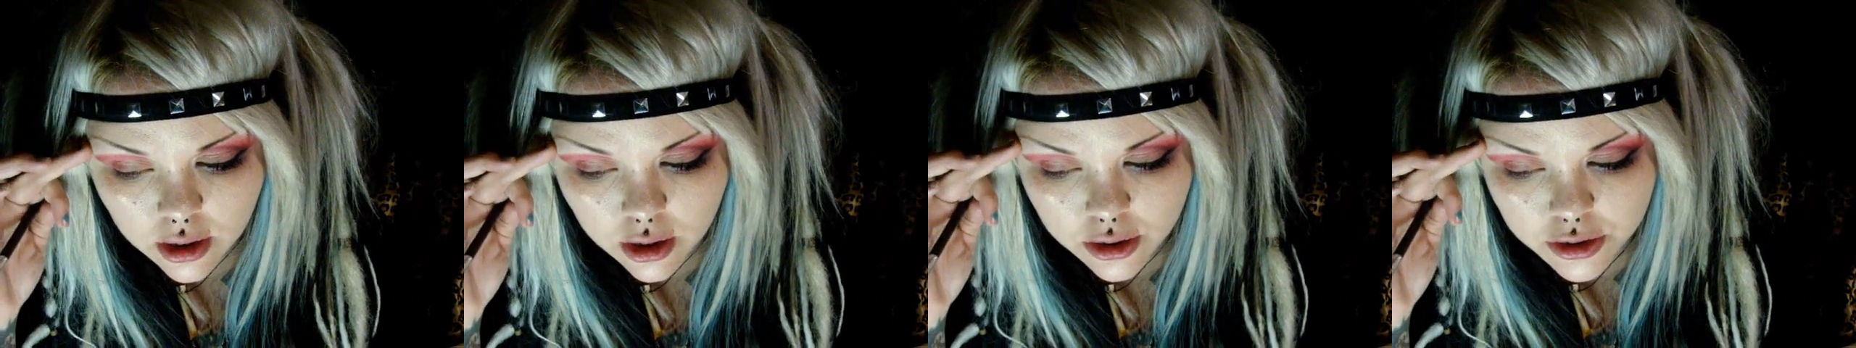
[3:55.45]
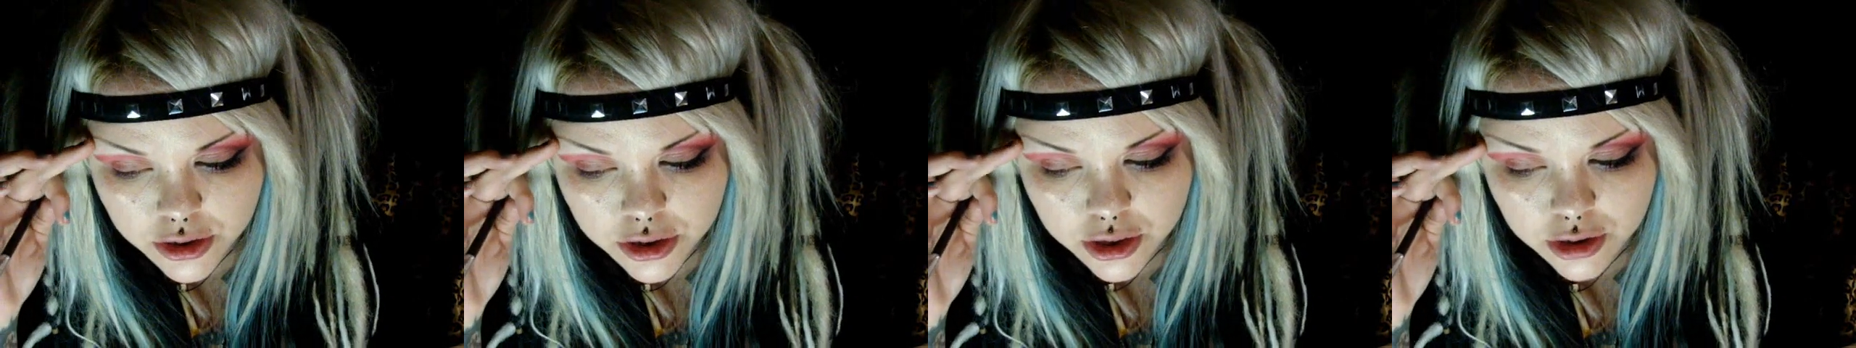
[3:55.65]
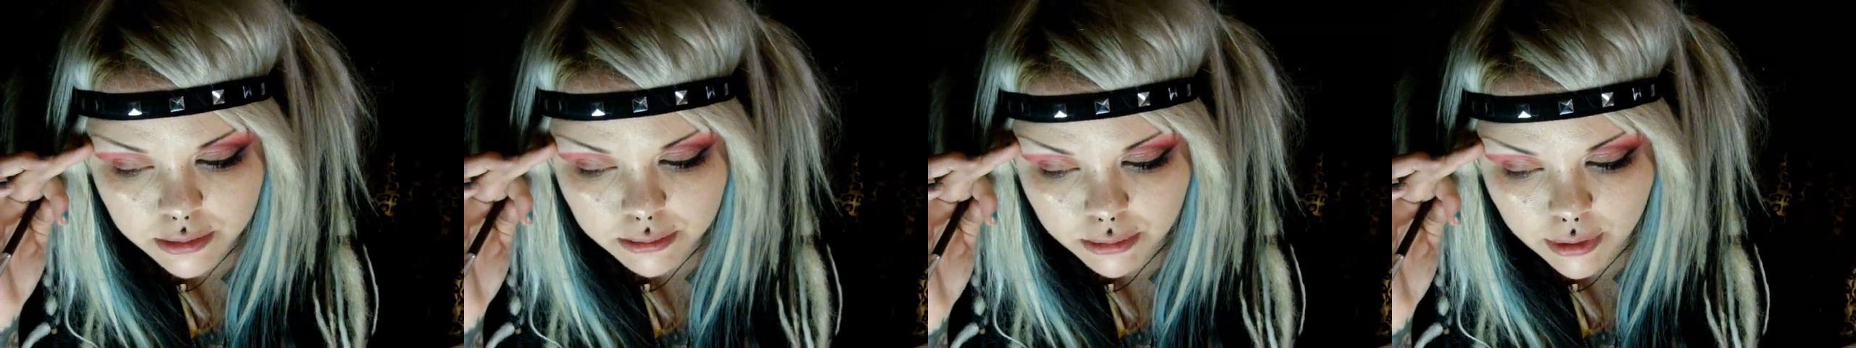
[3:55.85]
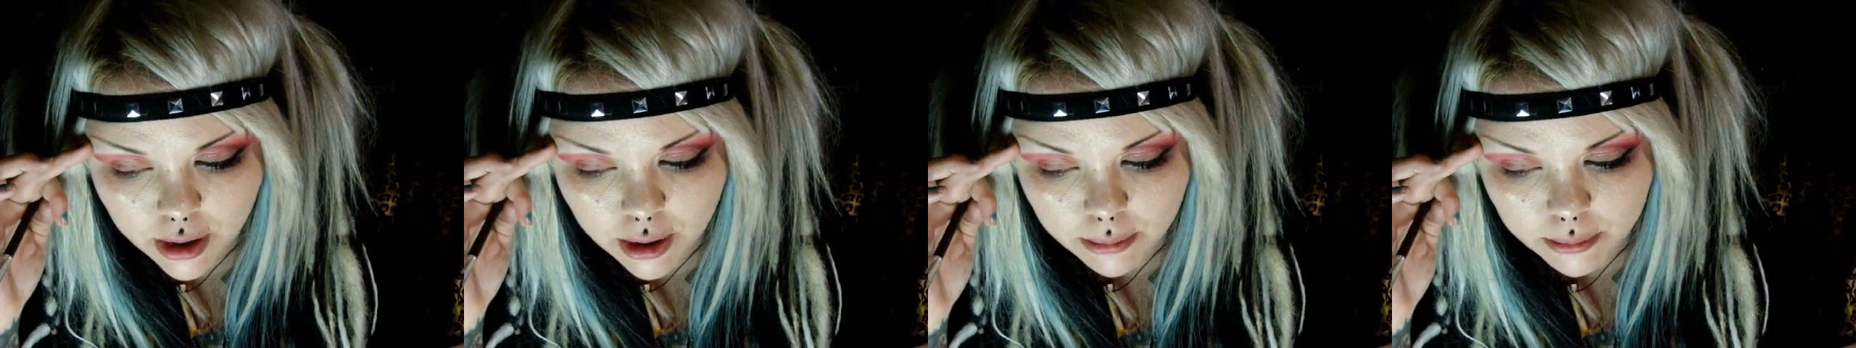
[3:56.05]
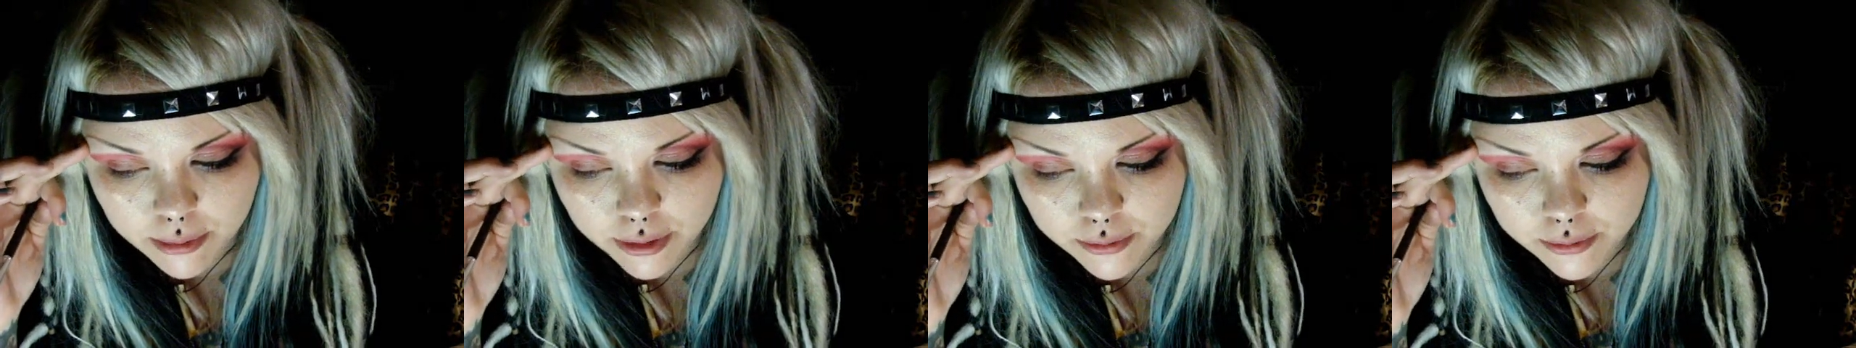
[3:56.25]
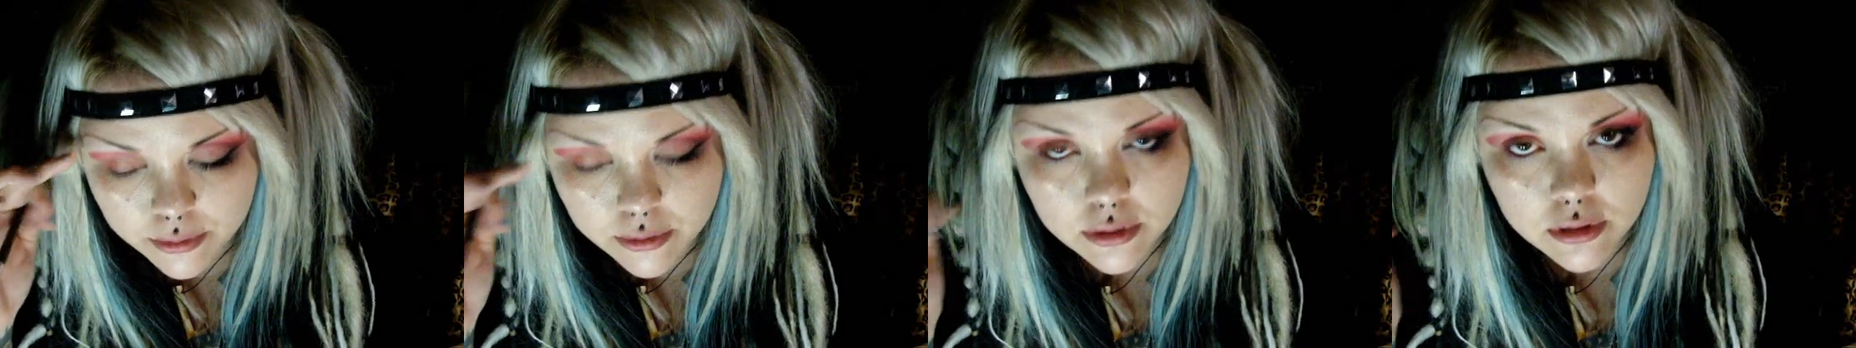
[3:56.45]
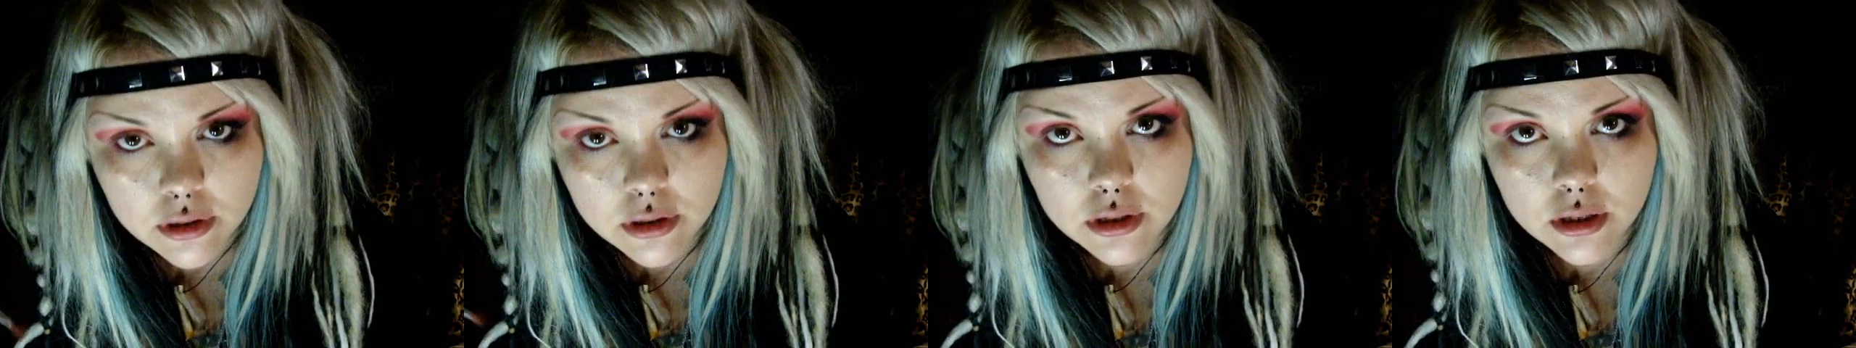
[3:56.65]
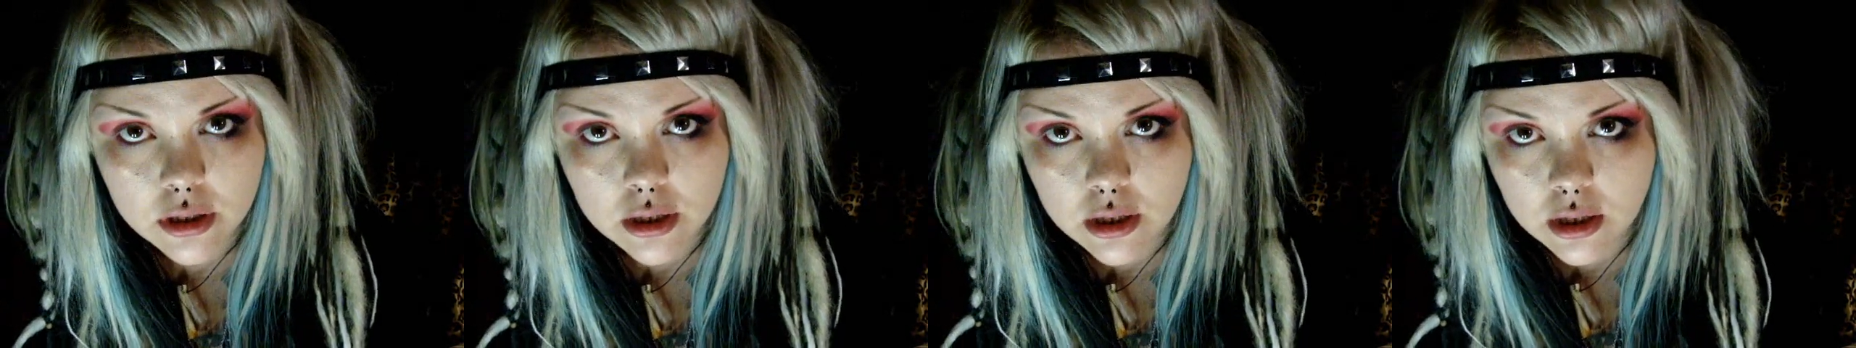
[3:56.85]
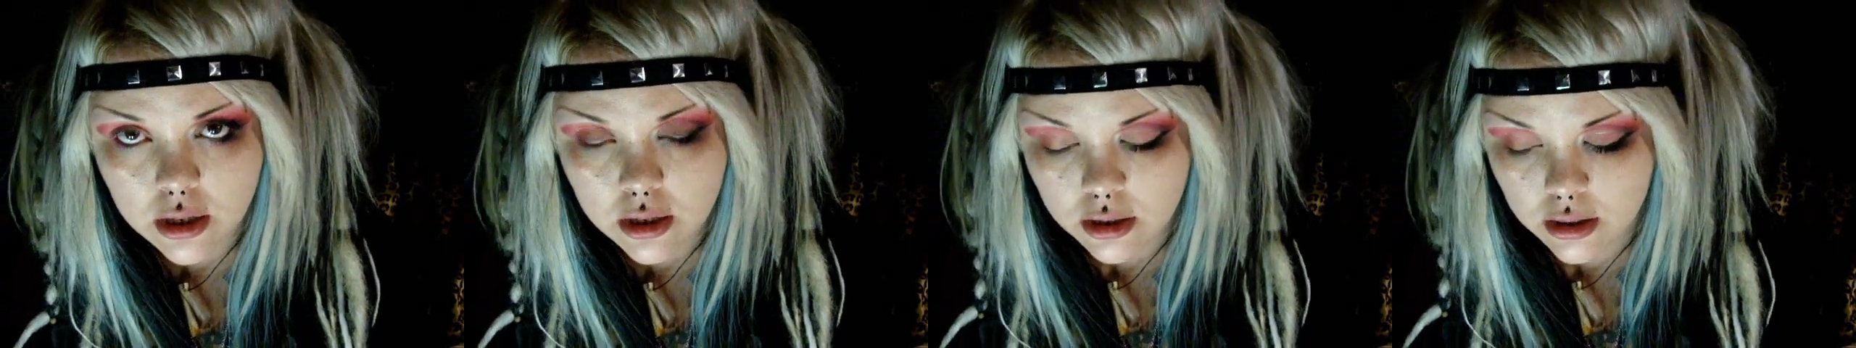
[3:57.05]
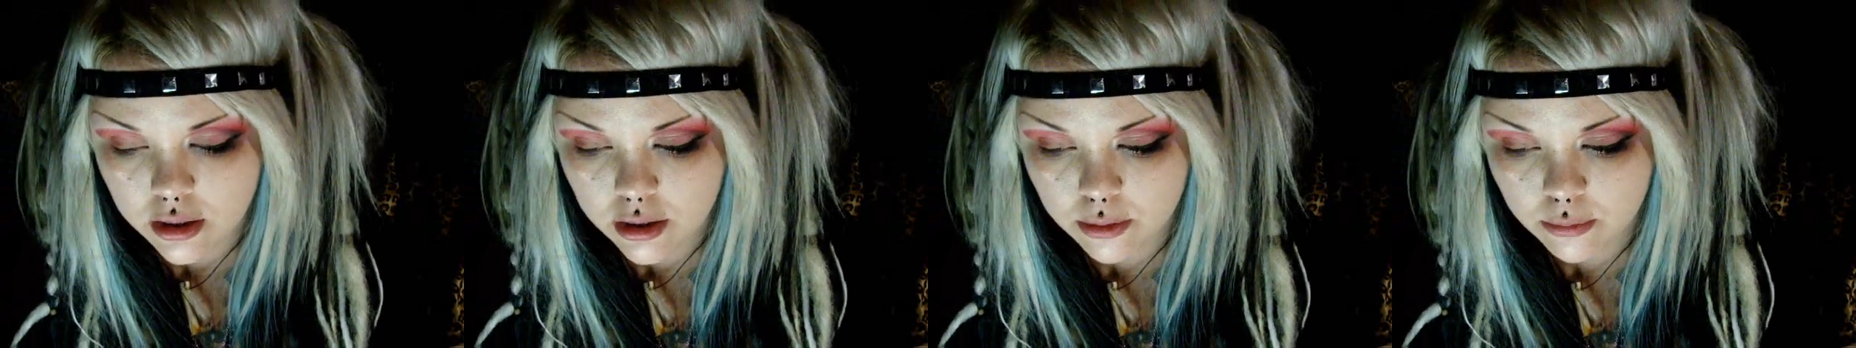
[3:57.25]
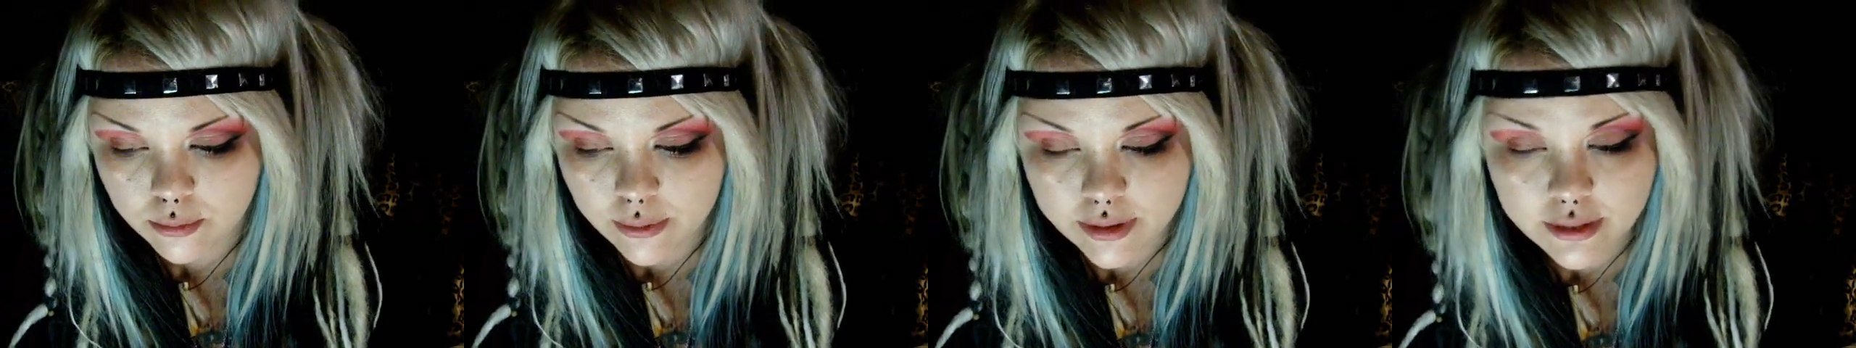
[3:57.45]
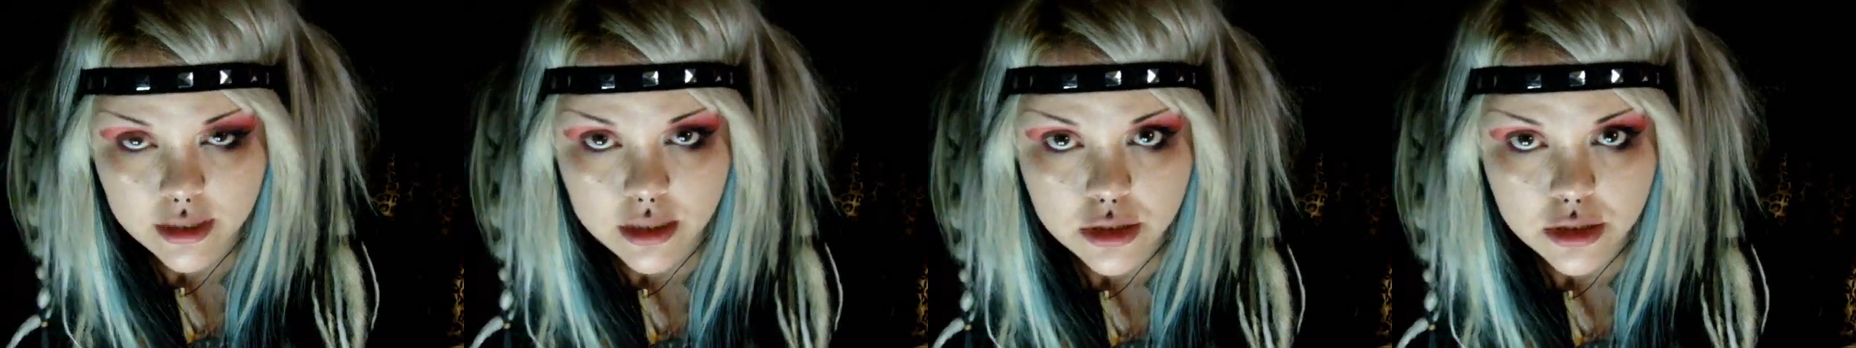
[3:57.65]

onto your brow bone the red